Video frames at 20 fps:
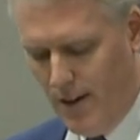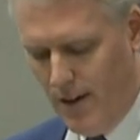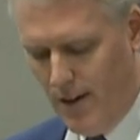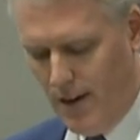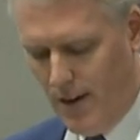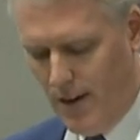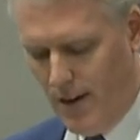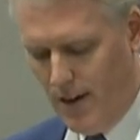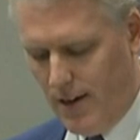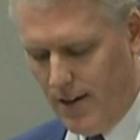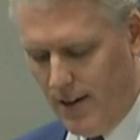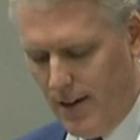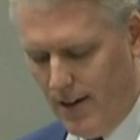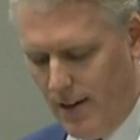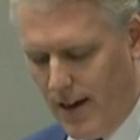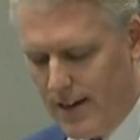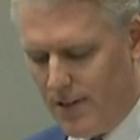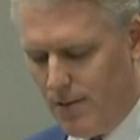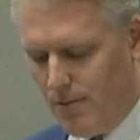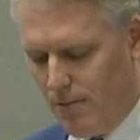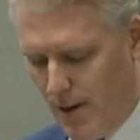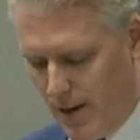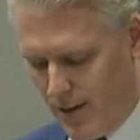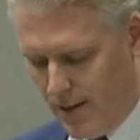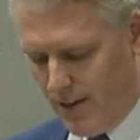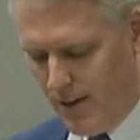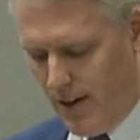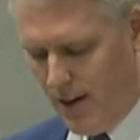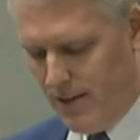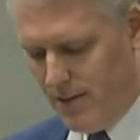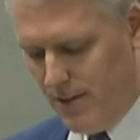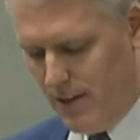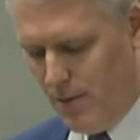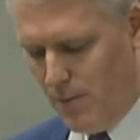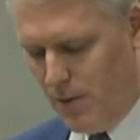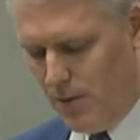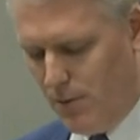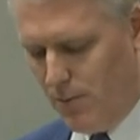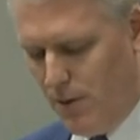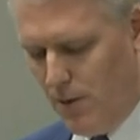Uh, I'd like to recognize
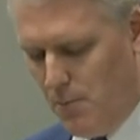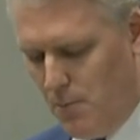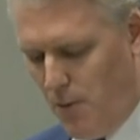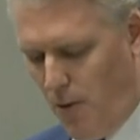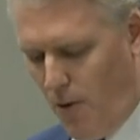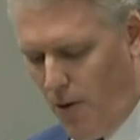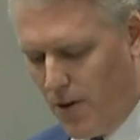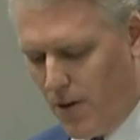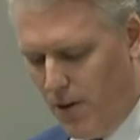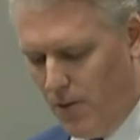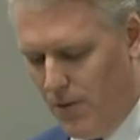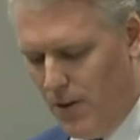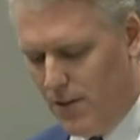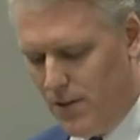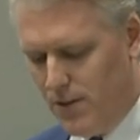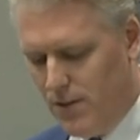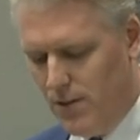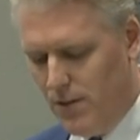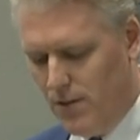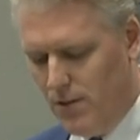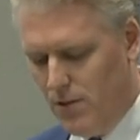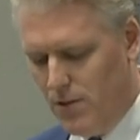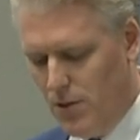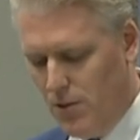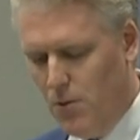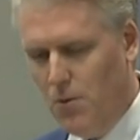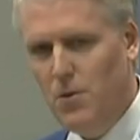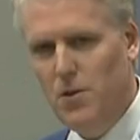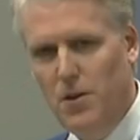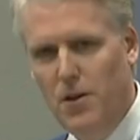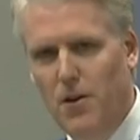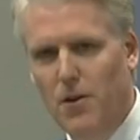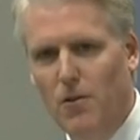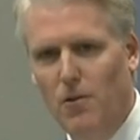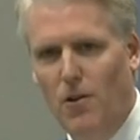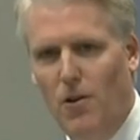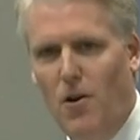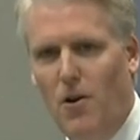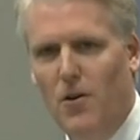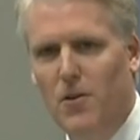them as we embark on this
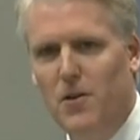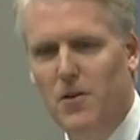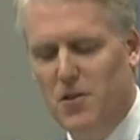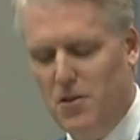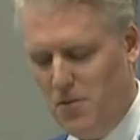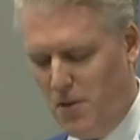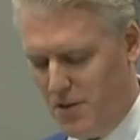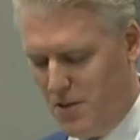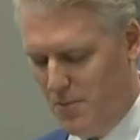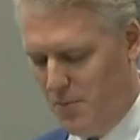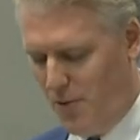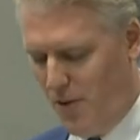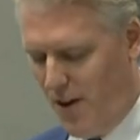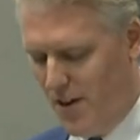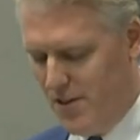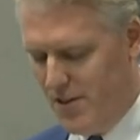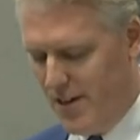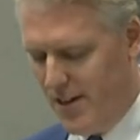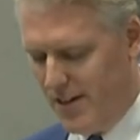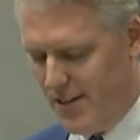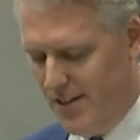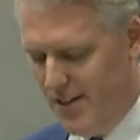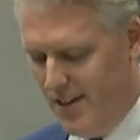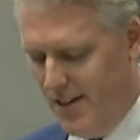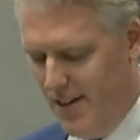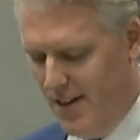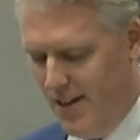two-year-long construction project.